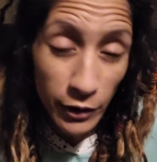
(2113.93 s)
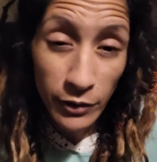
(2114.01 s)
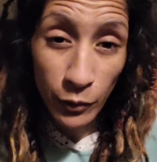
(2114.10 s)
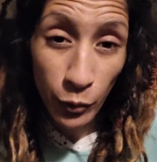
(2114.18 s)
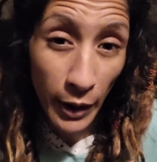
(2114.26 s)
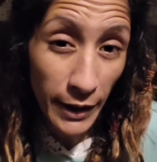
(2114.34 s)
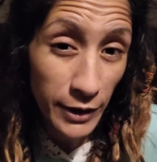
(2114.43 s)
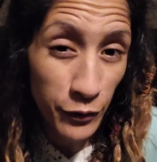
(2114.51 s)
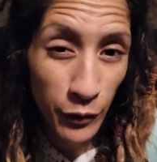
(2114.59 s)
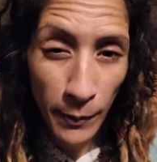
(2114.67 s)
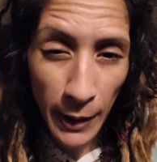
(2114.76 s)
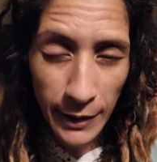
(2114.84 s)
your rest
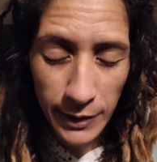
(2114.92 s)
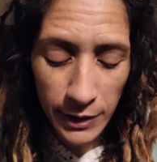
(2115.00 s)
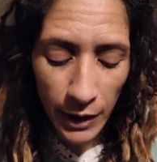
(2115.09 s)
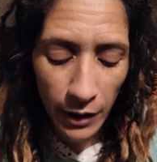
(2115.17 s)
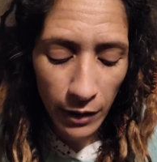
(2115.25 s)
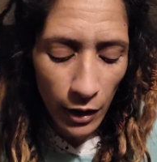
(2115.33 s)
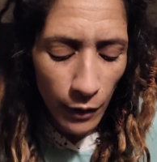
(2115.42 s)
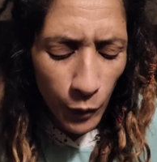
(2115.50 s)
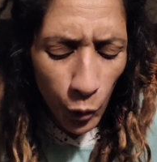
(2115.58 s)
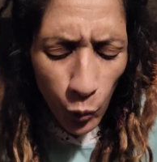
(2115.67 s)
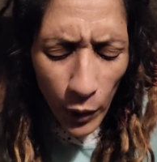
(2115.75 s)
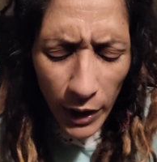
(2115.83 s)
from last night,
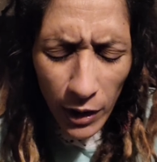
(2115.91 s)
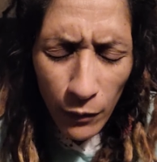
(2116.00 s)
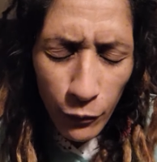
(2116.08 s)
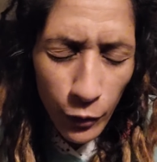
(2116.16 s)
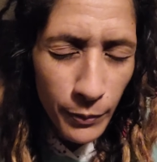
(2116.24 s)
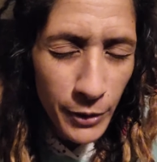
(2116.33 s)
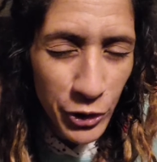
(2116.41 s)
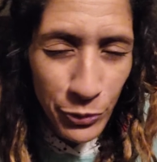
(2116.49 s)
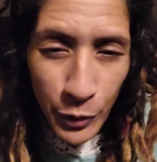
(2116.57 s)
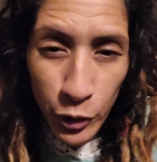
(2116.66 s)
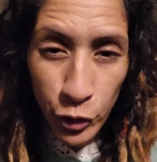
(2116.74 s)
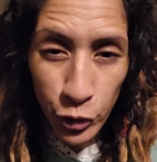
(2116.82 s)
but wake up from your
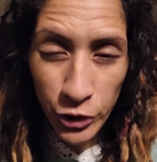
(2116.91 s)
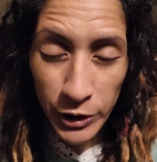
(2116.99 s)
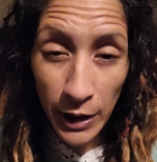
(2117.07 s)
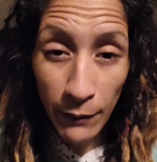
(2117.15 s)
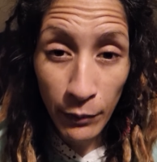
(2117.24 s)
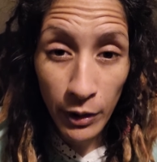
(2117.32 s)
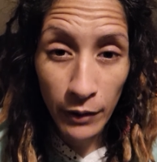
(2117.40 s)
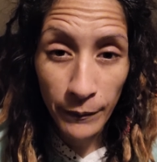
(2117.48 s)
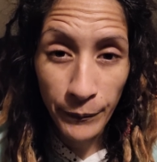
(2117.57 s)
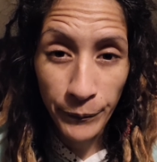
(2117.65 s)
spiritual slumber.